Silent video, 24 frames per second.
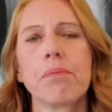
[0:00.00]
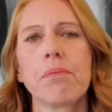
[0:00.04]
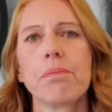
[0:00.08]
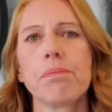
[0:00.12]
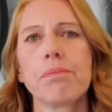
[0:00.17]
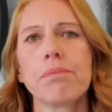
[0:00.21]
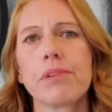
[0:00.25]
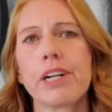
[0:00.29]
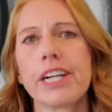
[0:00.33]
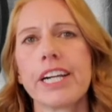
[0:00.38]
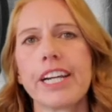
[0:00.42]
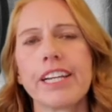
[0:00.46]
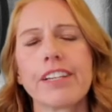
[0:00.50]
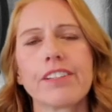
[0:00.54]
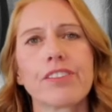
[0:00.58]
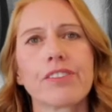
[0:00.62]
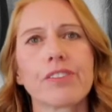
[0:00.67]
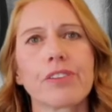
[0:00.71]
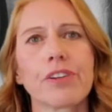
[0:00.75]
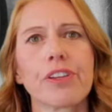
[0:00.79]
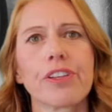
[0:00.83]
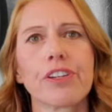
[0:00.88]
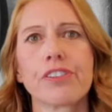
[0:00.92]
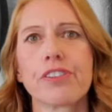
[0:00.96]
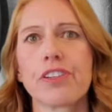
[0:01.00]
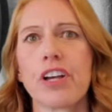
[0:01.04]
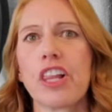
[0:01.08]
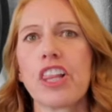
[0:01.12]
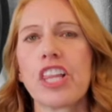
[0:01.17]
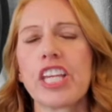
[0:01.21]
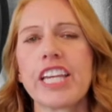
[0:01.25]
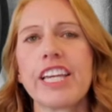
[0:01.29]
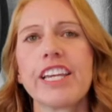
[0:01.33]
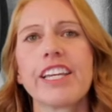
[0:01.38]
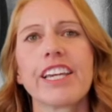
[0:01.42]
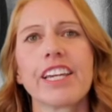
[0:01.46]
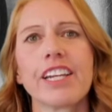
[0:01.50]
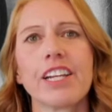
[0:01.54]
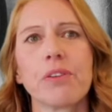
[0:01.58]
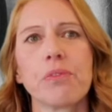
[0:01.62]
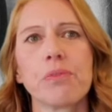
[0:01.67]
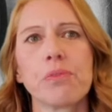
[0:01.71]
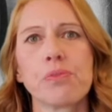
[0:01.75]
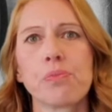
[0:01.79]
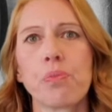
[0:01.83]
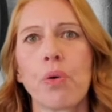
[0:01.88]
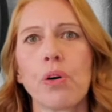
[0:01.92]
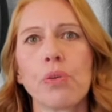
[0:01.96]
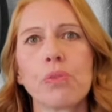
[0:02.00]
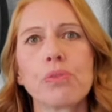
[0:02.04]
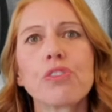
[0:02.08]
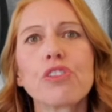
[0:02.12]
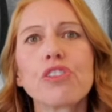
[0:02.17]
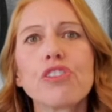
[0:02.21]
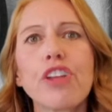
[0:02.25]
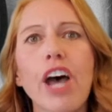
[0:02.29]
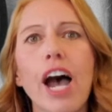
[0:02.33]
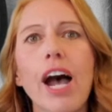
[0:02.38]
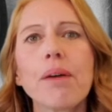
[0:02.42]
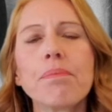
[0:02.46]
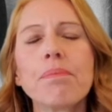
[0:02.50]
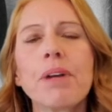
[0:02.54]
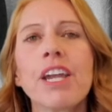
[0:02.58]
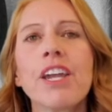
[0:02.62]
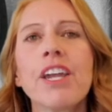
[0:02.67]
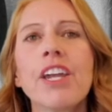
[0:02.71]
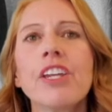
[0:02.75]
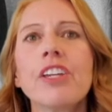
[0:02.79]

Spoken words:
breaks or there's a leak and it won't stop,